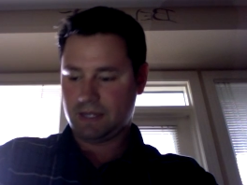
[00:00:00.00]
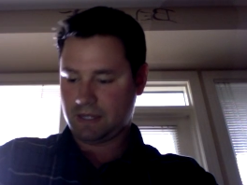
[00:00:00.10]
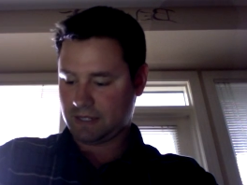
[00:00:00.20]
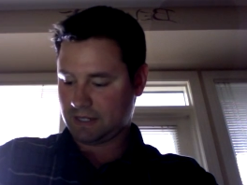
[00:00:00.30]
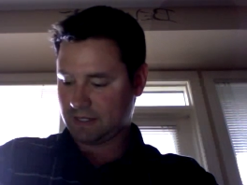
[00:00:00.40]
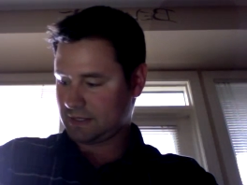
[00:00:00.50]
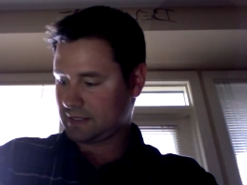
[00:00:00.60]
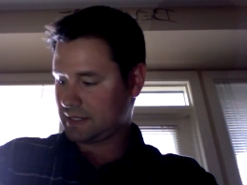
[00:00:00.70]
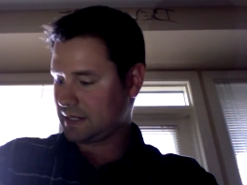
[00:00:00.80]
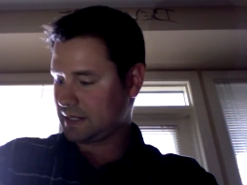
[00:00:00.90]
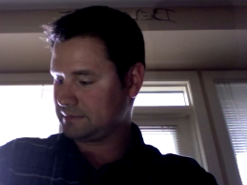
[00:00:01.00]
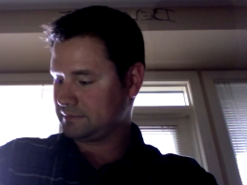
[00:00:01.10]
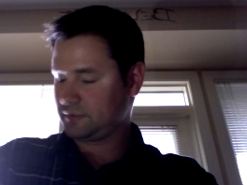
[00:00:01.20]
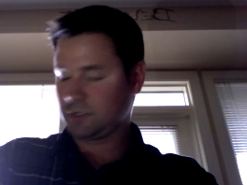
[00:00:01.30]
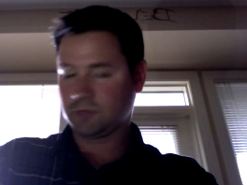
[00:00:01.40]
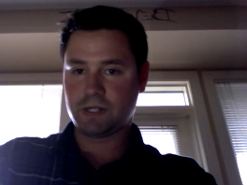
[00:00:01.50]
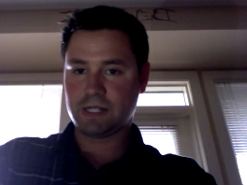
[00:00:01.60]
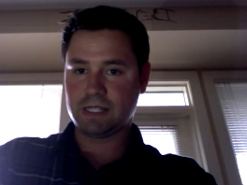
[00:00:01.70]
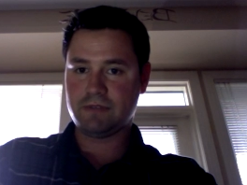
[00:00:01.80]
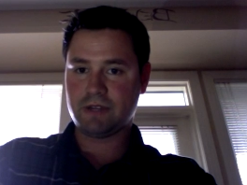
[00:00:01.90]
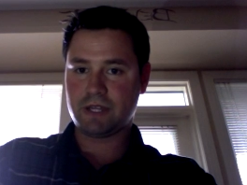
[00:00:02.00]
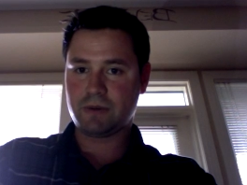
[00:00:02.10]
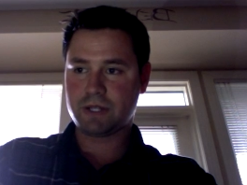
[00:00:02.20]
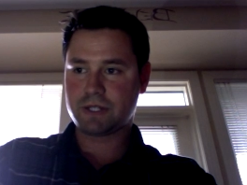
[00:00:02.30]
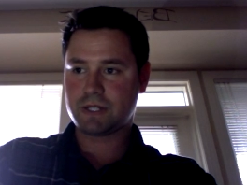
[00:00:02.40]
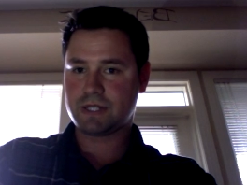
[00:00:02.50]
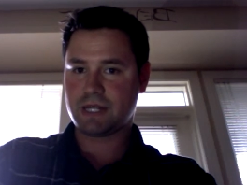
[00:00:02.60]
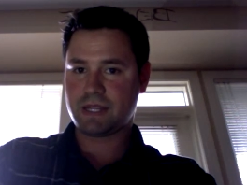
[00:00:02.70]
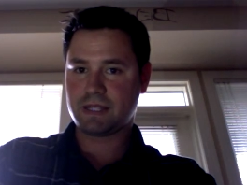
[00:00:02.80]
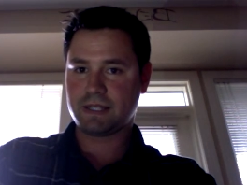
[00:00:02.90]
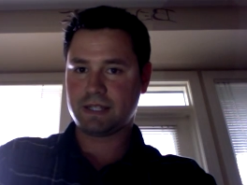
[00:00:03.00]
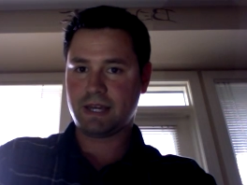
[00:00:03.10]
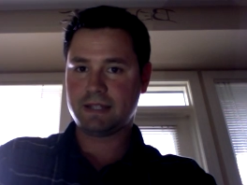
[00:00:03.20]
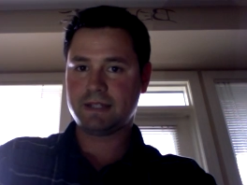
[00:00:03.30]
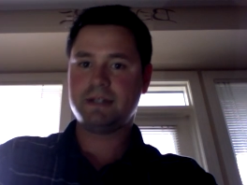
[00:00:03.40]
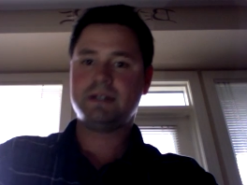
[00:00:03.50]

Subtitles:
and feel free to leave any questions, anything like that.